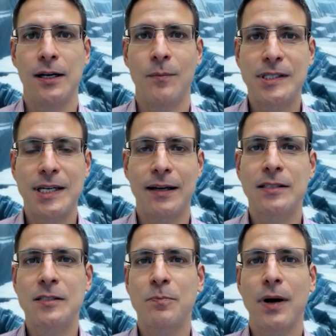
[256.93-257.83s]
basically
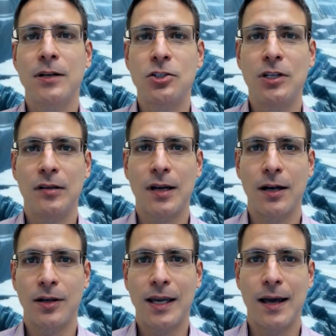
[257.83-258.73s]
expunged the entire
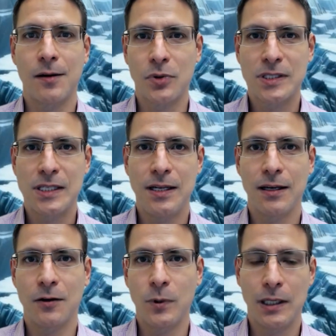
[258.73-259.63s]
canon proceeding
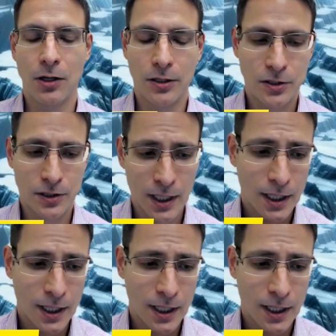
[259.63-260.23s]
and relaunched.